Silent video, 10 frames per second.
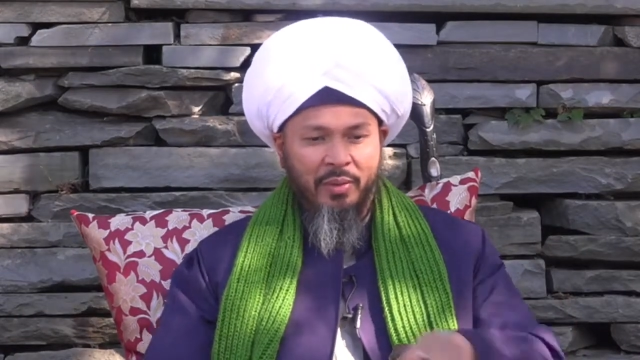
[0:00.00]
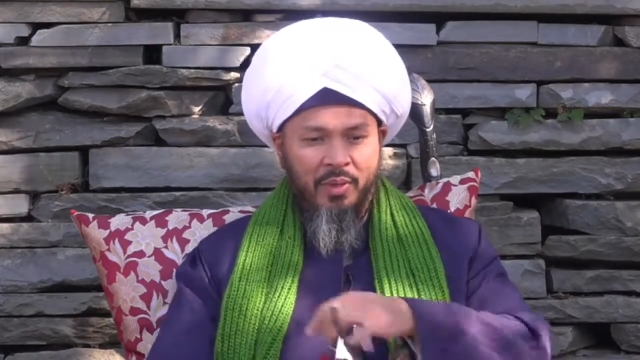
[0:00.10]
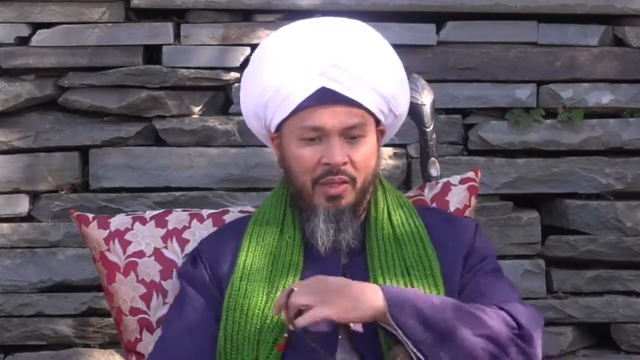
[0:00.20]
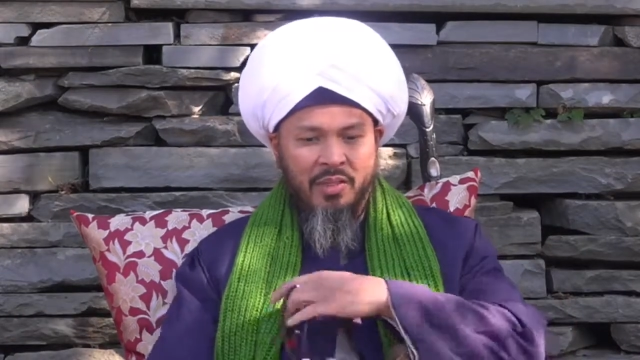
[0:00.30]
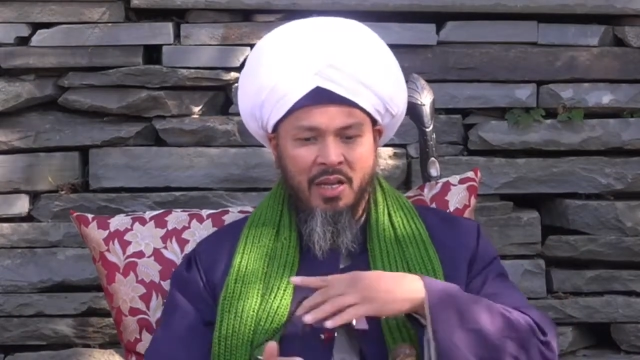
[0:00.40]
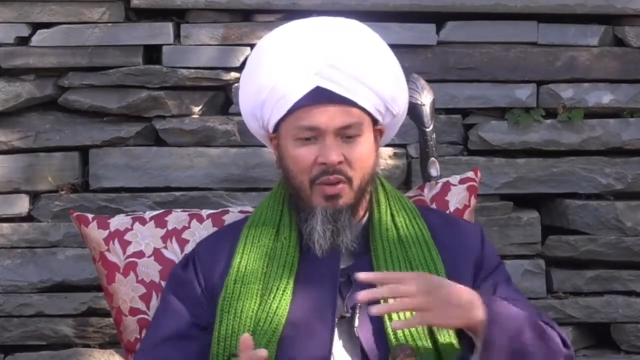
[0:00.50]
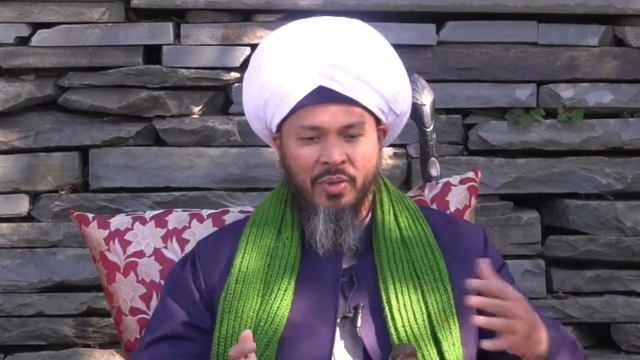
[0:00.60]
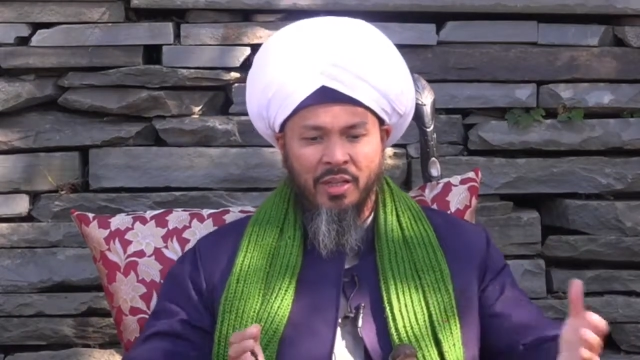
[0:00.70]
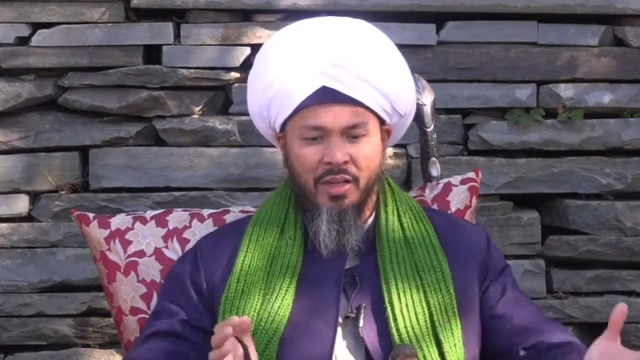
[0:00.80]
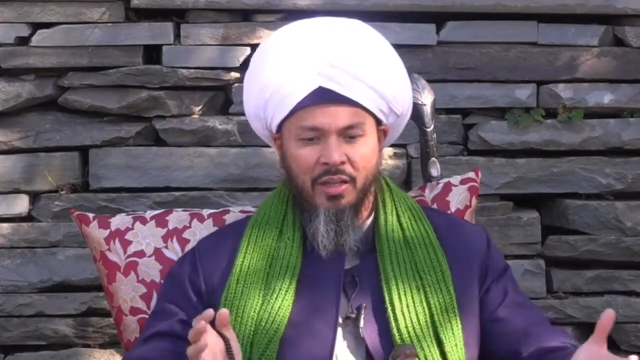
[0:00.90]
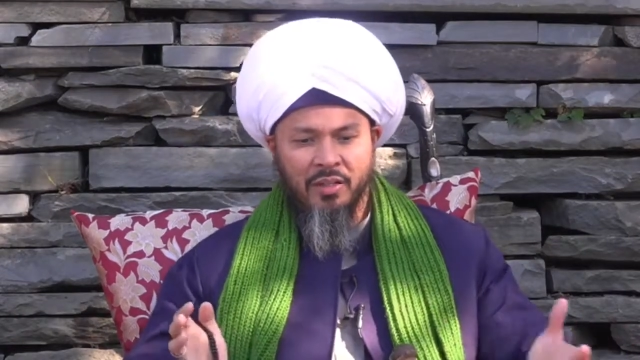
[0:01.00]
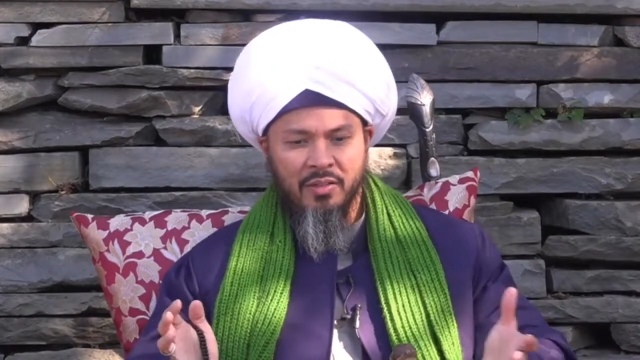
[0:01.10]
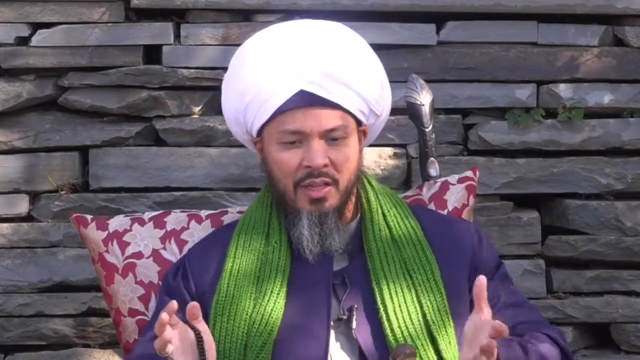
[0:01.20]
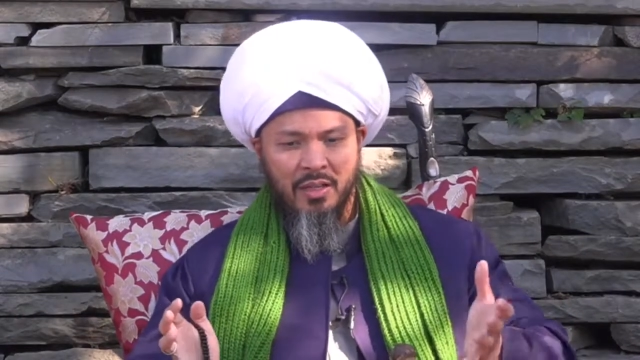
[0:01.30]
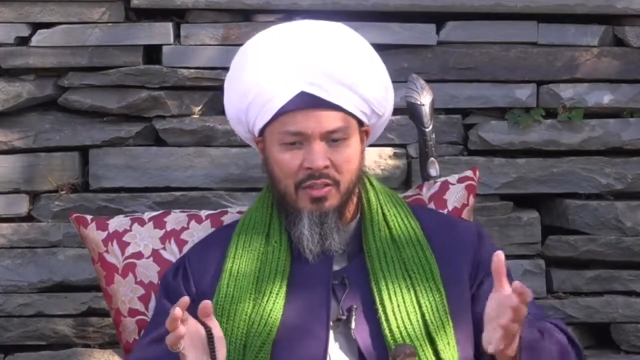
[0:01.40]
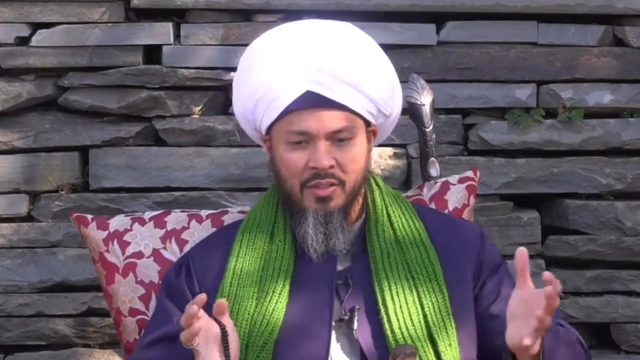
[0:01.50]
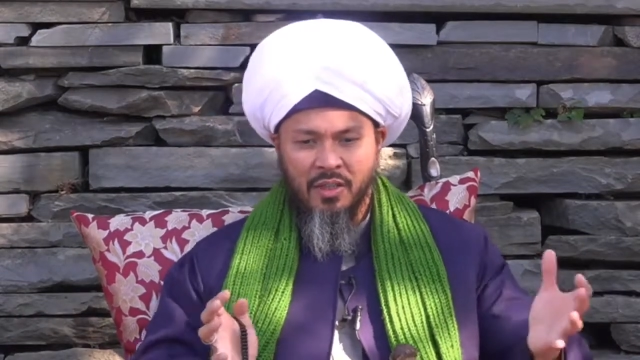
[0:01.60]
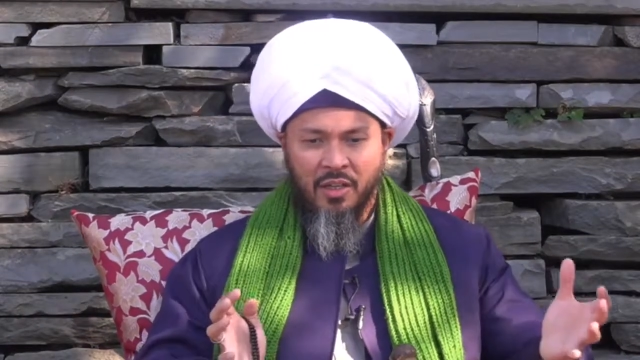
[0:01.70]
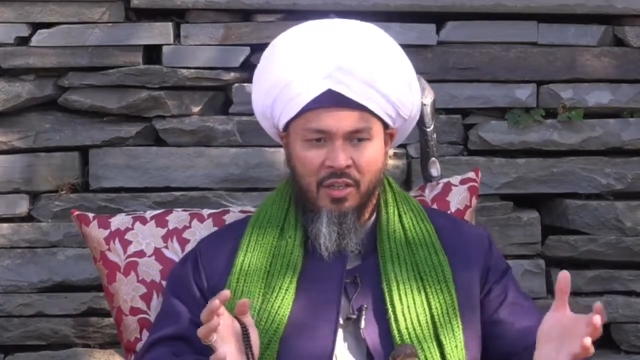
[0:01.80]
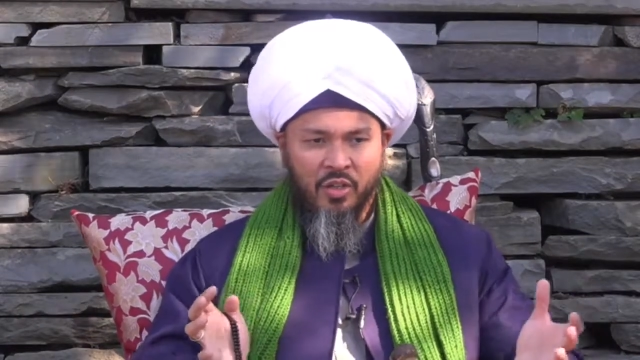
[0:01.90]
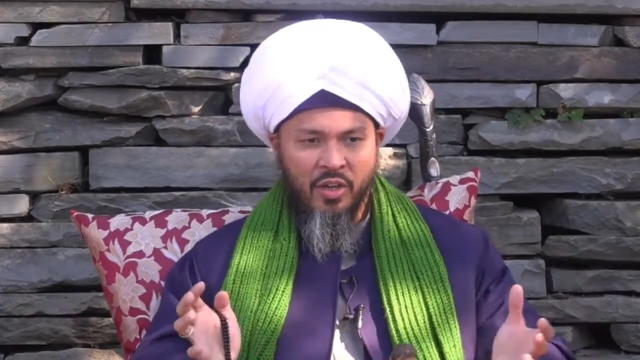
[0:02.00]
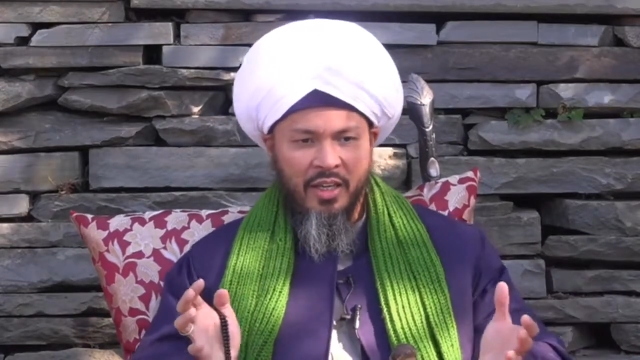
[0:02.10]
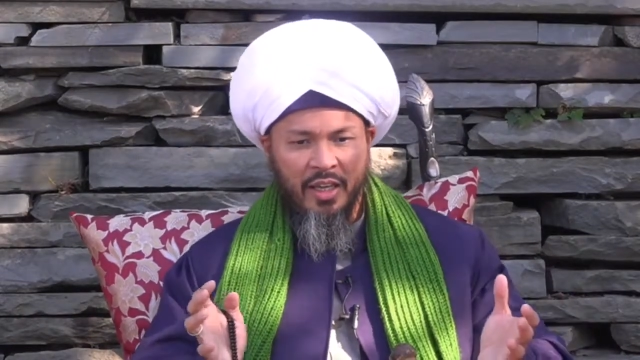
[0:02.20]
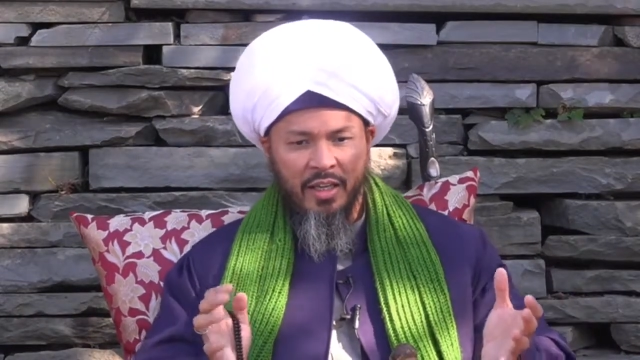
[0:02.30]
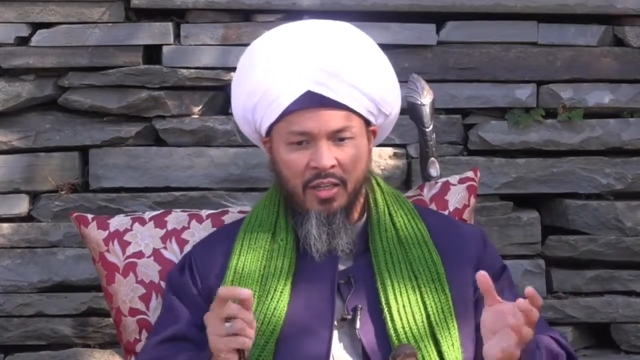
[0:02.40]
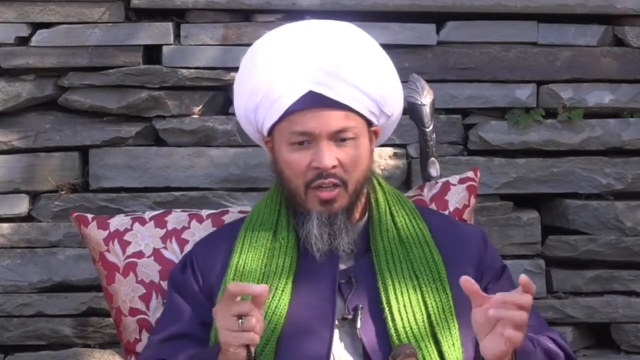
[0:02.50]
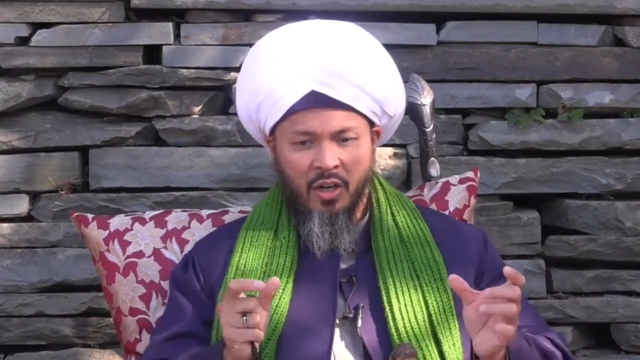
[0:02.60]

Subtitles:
Because now when the earth starts shaking,